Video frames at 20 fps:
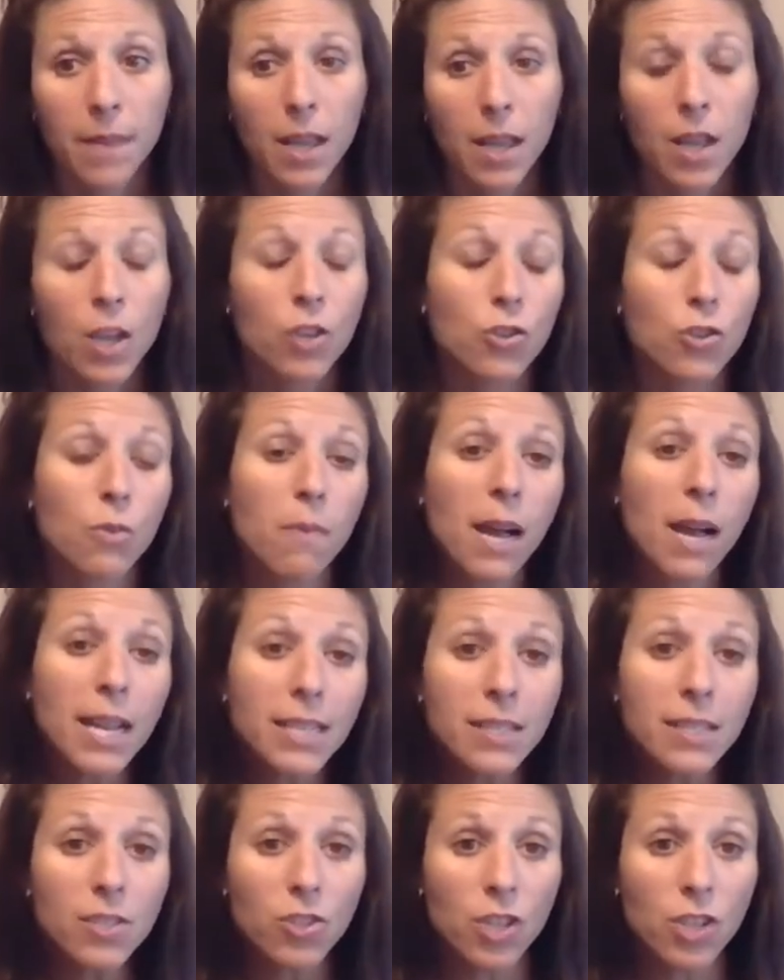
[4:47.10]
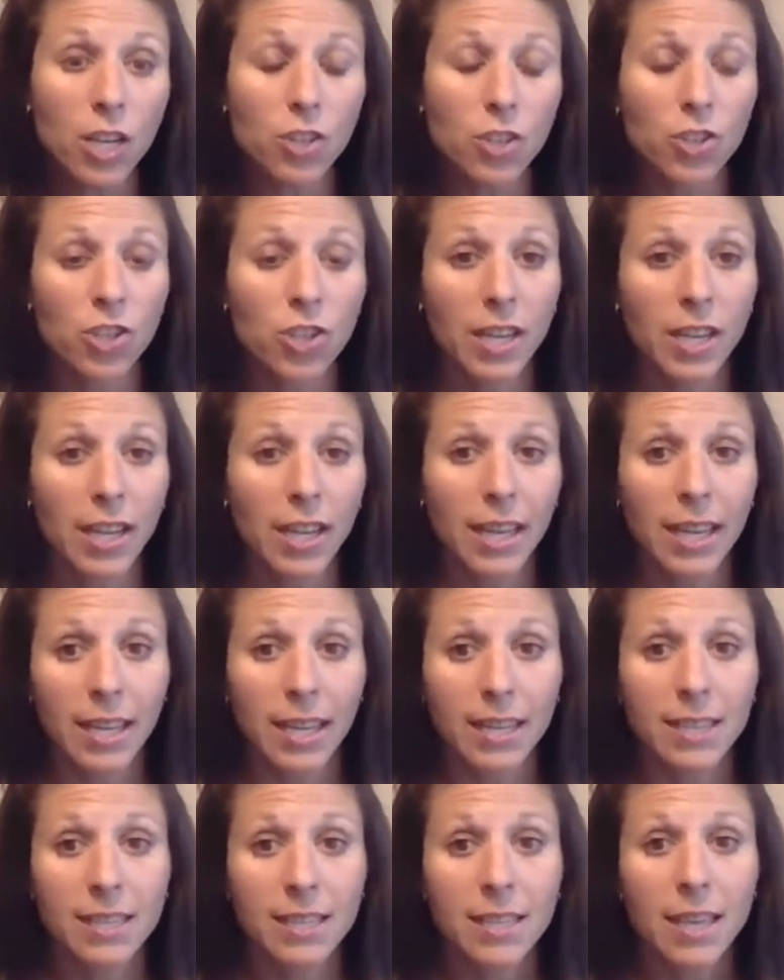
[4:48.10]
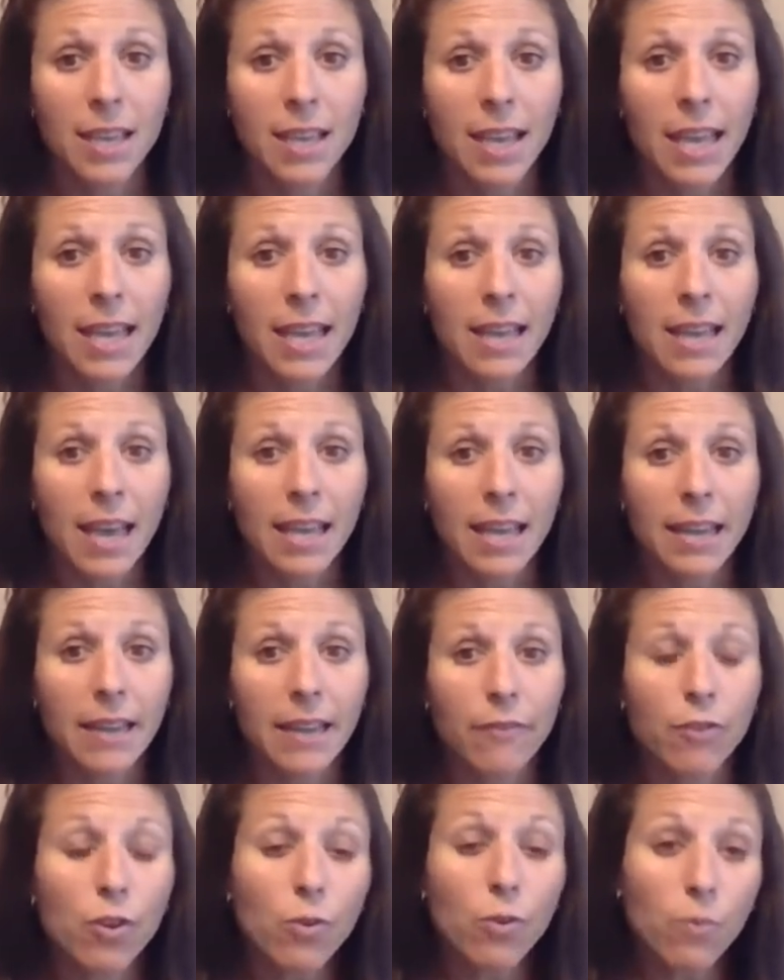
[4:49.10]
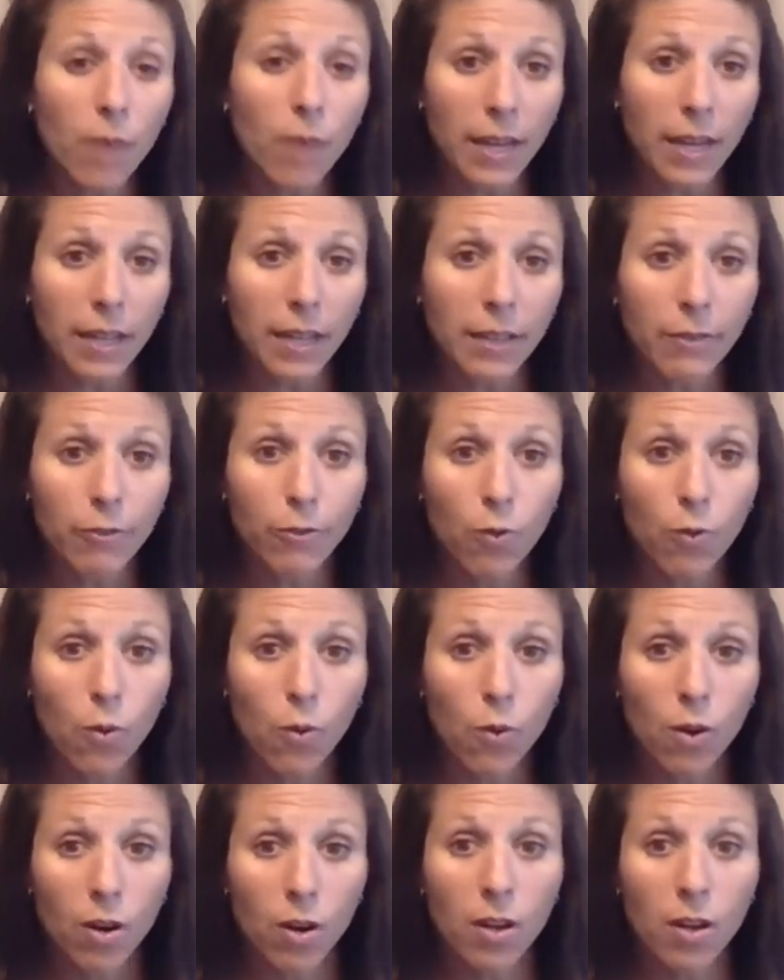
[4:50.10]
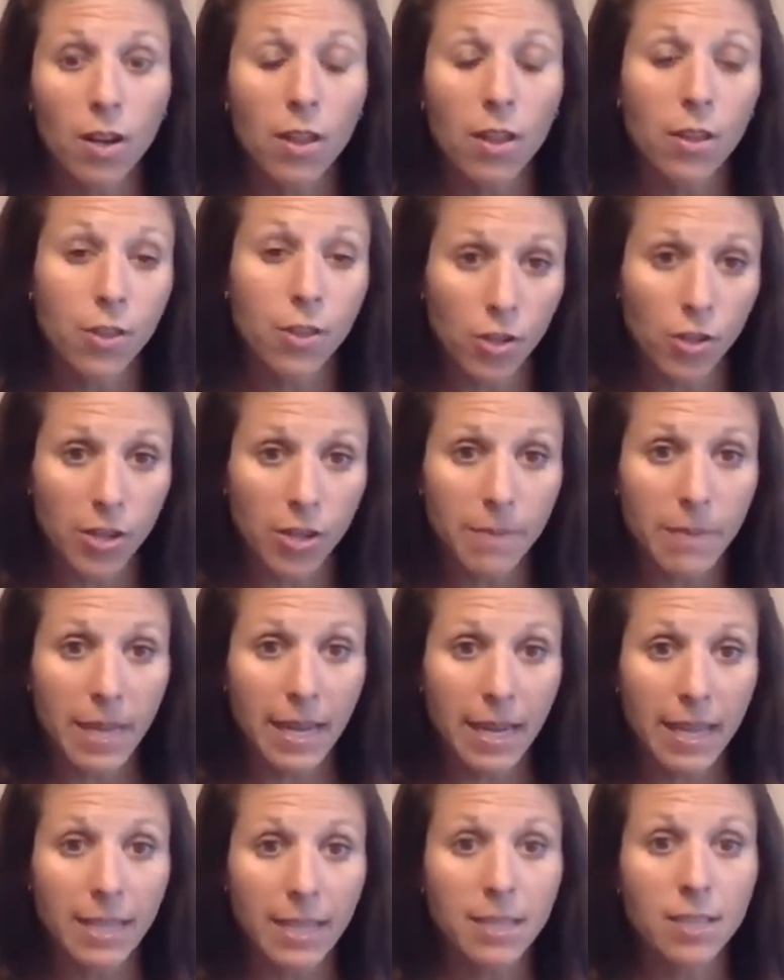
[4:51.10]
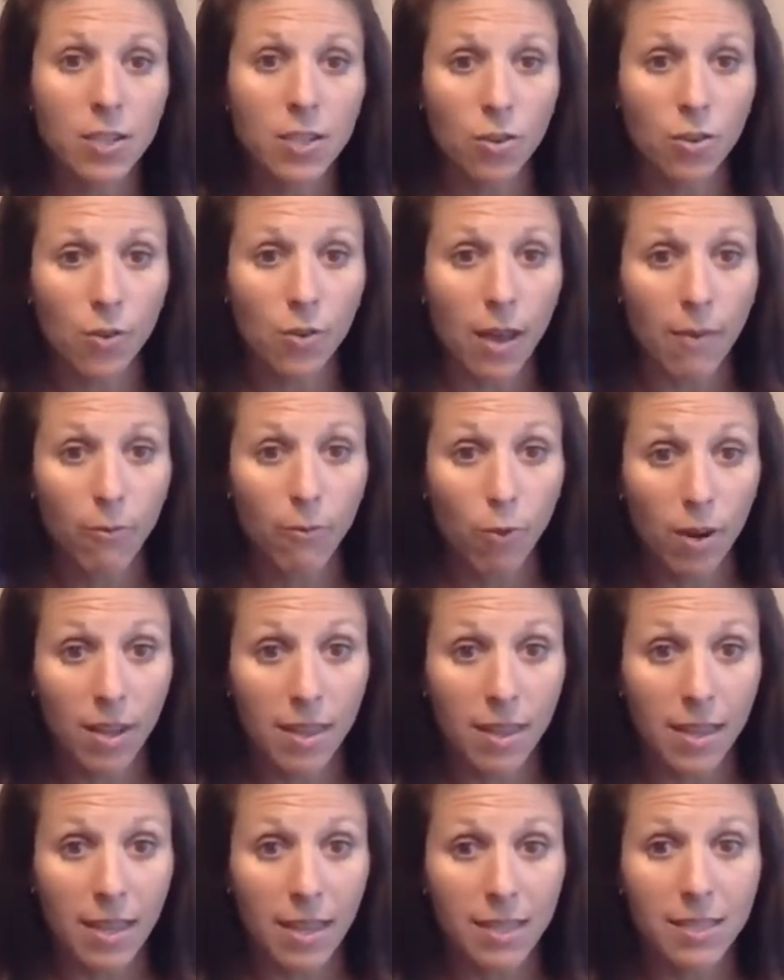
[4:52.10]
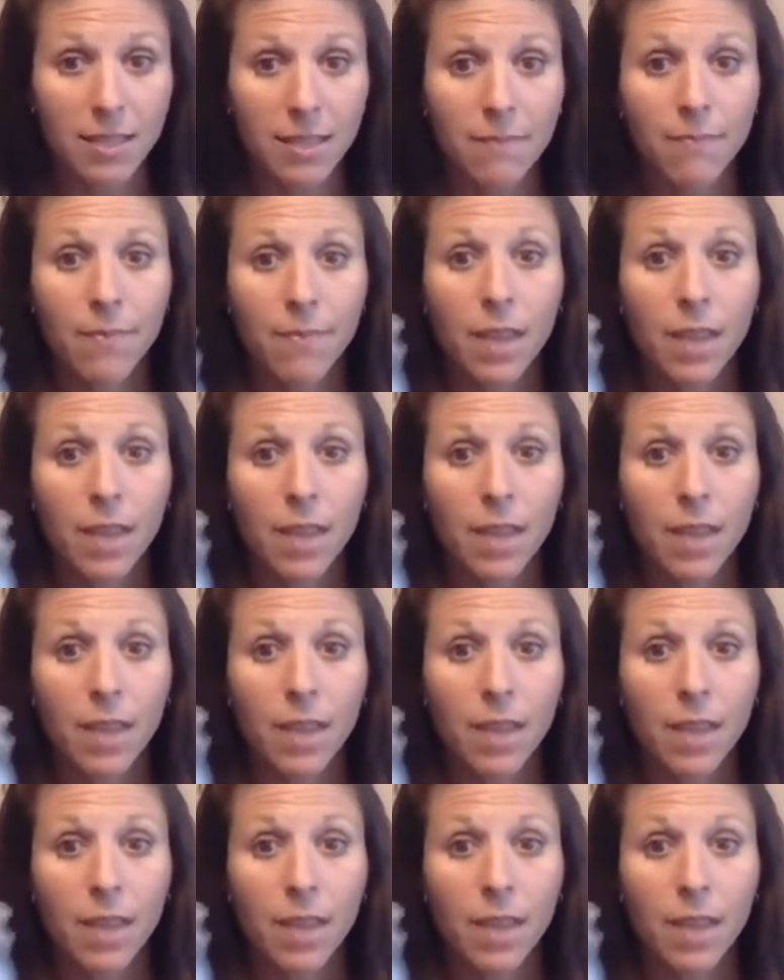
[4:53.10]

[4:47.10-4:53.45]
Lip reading: So my suggestion is that if you're running for 30 minutes, you have one of these.